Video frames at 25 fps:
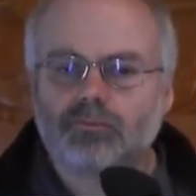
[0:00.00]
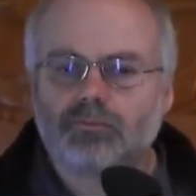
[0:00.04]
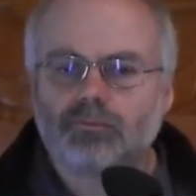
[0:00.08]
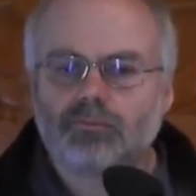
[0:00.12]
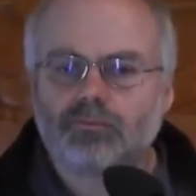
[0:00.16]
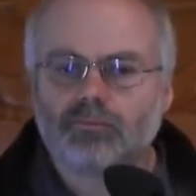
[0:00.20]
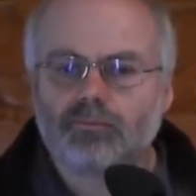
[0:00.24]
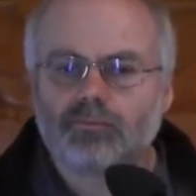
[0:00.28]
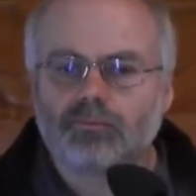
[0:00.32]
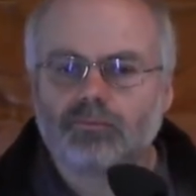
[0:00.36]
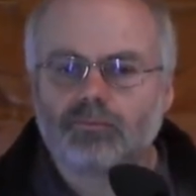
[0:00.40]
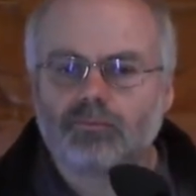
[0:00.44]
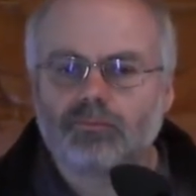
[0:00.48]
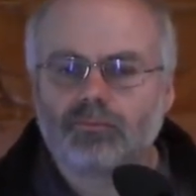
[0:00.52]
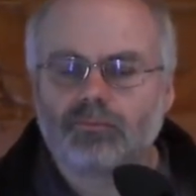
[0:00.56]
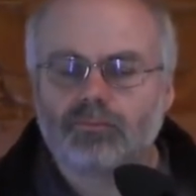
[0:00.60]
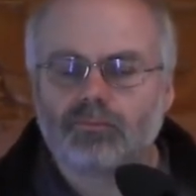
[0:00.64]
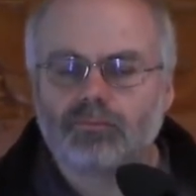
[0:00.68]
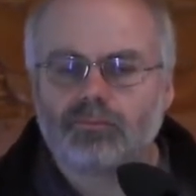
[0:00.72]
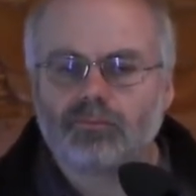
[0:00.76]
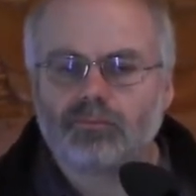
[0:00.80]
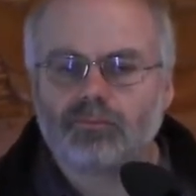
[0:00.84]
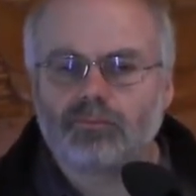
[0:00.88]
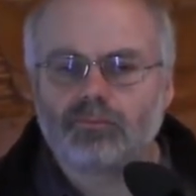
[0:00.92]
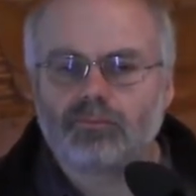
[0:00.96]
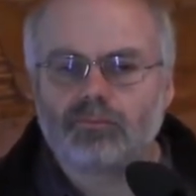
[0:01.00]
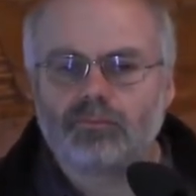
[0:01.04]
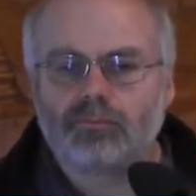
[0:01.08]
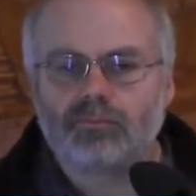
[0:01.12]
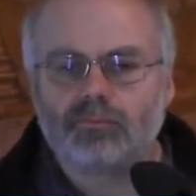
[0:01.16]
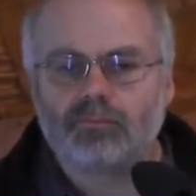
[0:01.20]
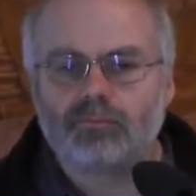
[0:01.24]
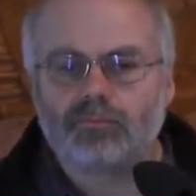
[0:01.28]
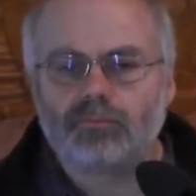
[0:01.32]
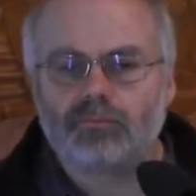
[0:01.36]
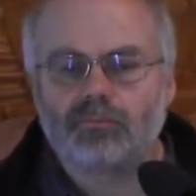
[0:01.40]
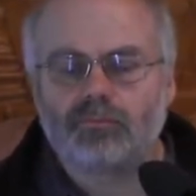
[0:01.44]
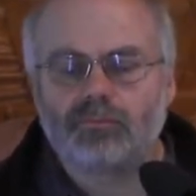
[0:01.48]

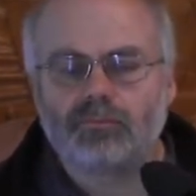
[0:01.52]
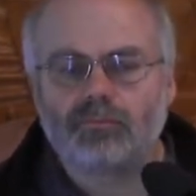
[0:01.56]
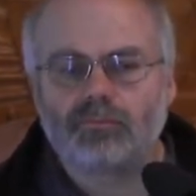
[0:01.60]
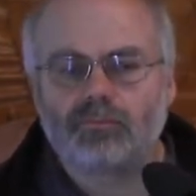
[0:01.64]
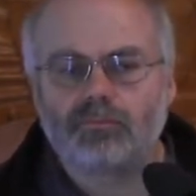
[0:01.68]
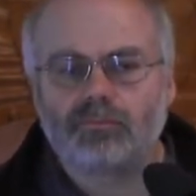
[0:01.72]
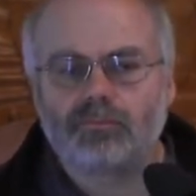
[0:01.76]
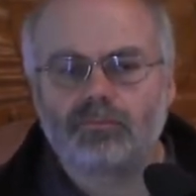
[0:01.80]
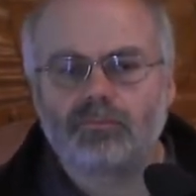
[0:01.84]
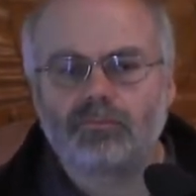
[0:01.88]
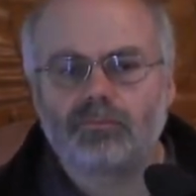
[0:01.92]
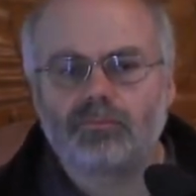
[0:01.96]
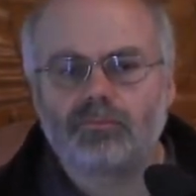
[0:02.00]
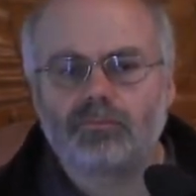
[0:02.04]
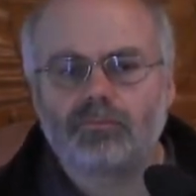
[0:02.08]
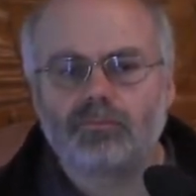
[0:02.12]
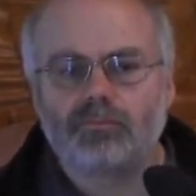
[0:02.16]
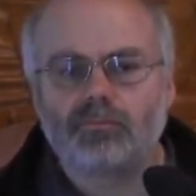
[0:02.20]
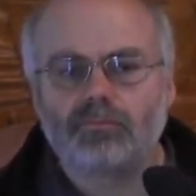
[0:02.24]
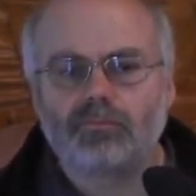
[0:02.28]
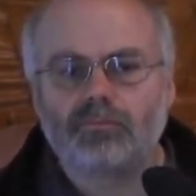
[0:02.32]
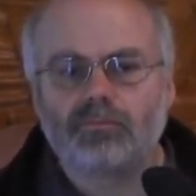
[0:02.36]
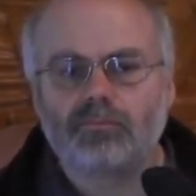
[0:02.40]
No one is speaking in this clip.